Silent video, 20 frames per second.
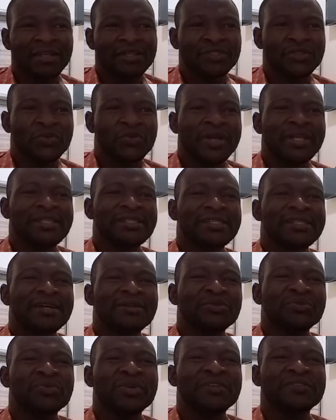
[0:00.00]
So when
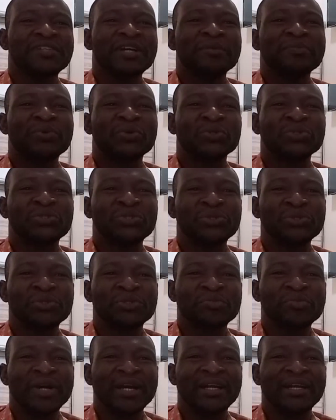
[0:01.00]
sound waves are
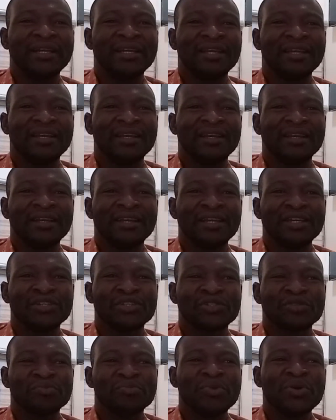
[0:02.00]
produced by a
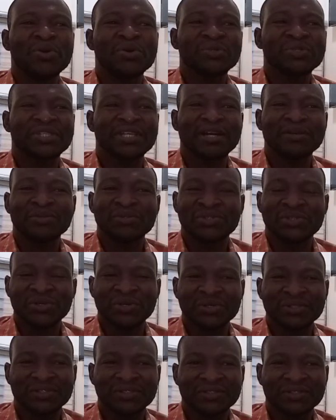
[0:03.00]
small sound
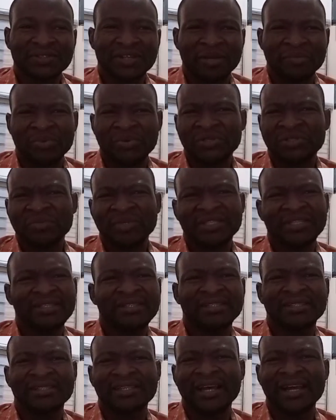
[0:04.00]
source, approximately
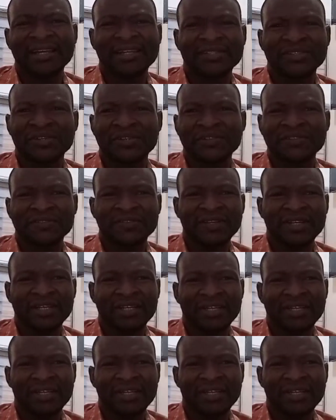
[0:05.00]
the size of